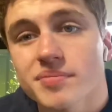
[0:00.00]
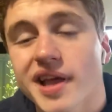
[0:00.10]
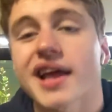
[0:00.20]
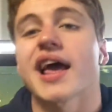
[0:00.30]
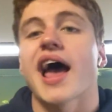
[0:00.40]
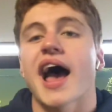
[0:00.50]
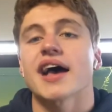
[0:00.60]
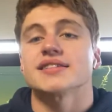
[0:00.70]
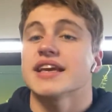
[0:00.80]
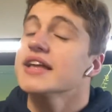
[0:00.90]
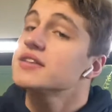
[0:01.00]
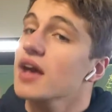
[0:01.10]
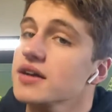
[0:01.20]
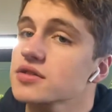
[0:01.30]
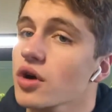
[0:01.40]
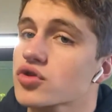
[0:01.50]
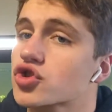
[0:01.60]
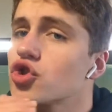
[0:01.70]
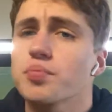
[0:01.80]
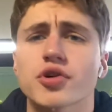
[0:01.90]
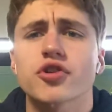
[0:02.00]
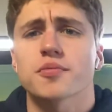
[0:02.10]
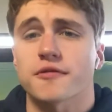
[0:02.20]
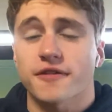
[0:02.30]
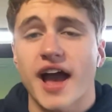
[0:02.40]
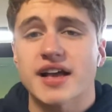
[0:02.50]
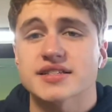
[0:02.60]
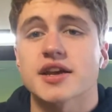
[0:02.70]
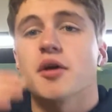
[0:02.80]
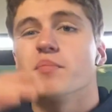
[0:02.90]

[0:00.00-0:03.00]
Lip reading: plant, as it does grow super duper fast,